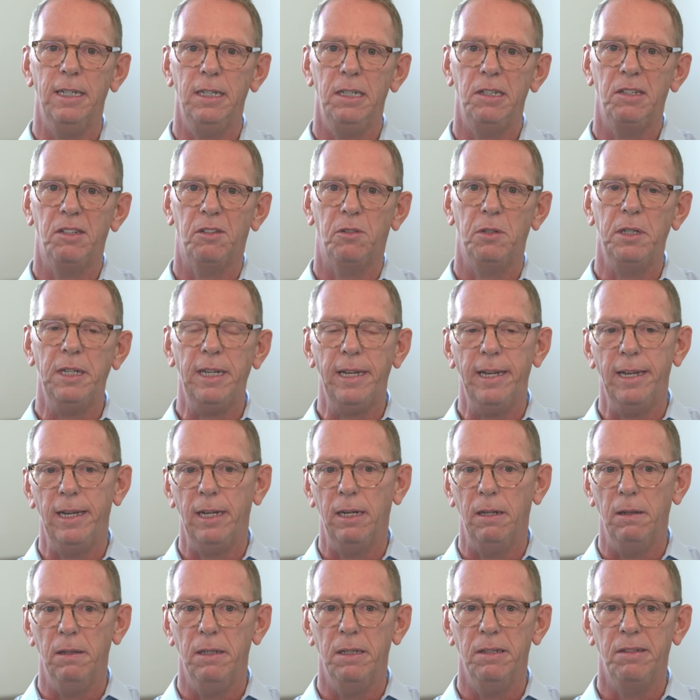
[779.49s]
industry
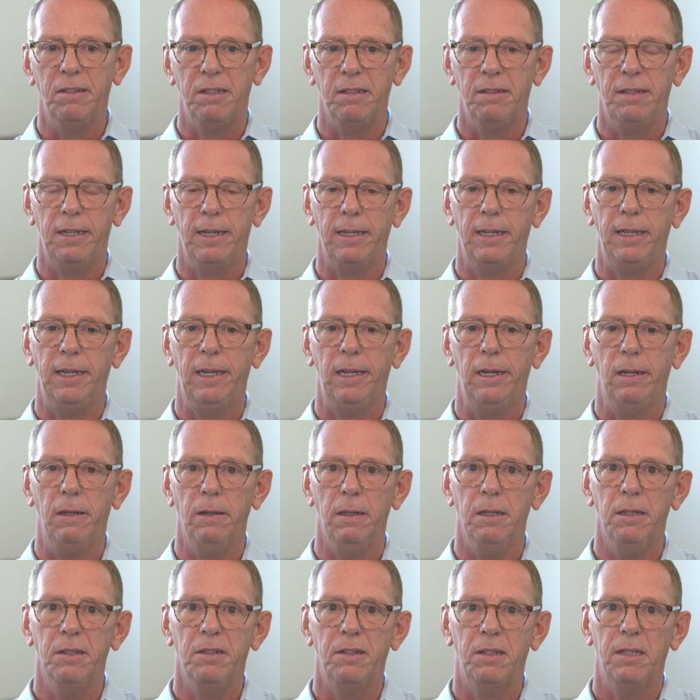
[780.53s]
analyst, a tech
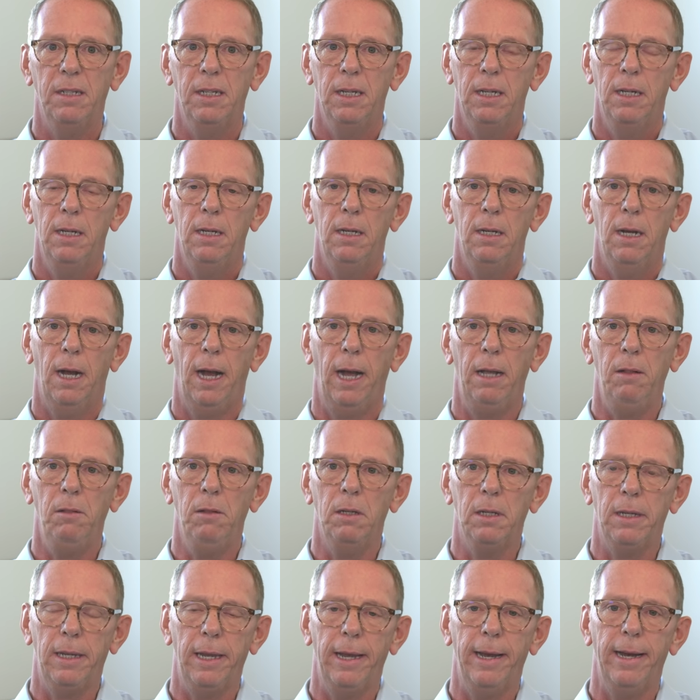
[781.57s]
analyst, I
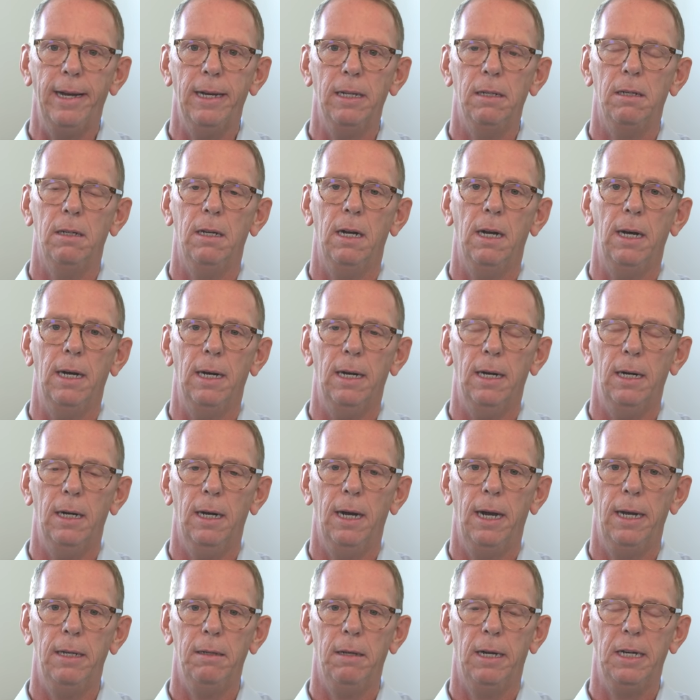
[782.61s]
look at, uh,
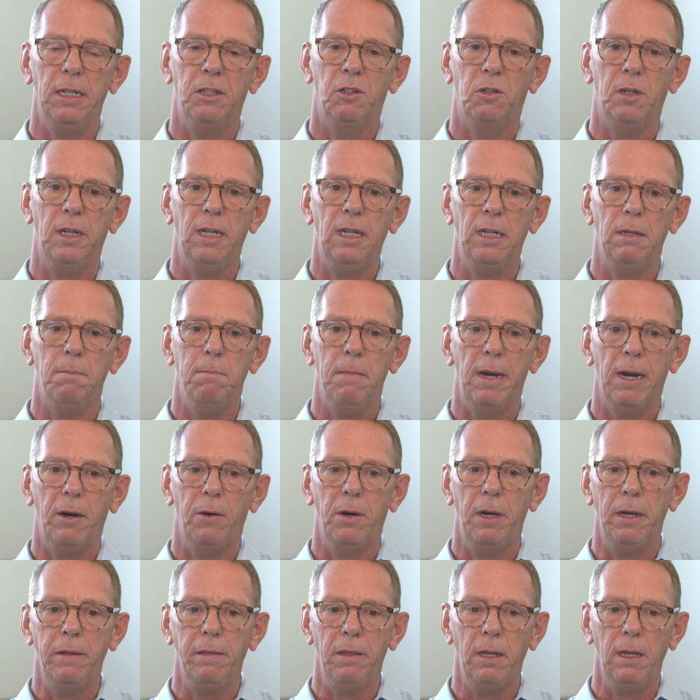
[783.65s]
I, I, try and
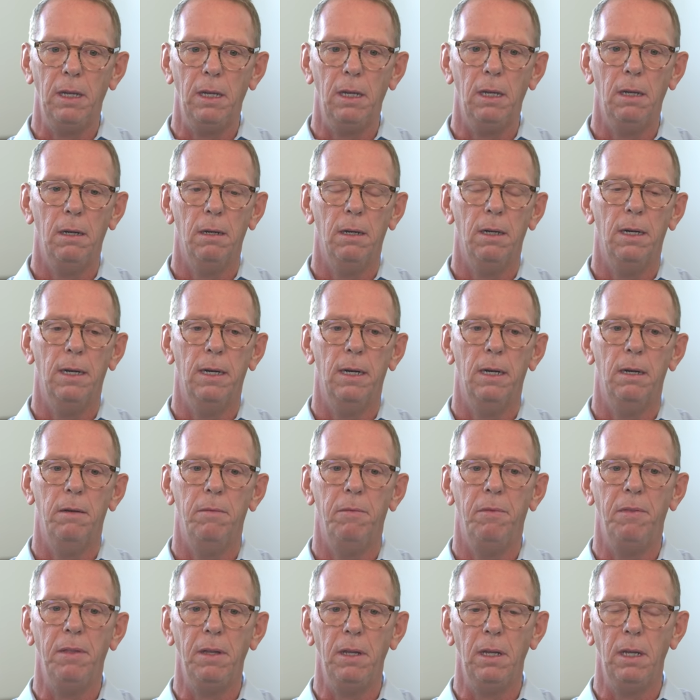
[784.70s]
marry the, uh,
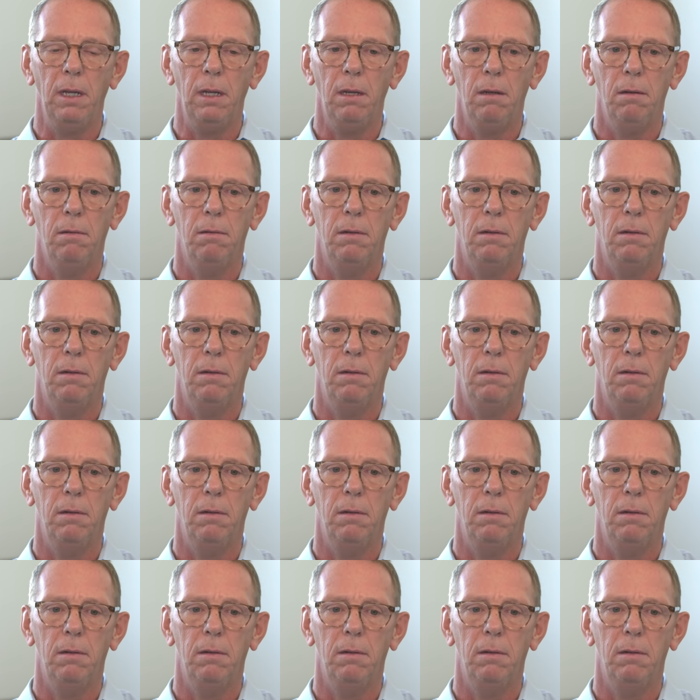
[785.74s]
the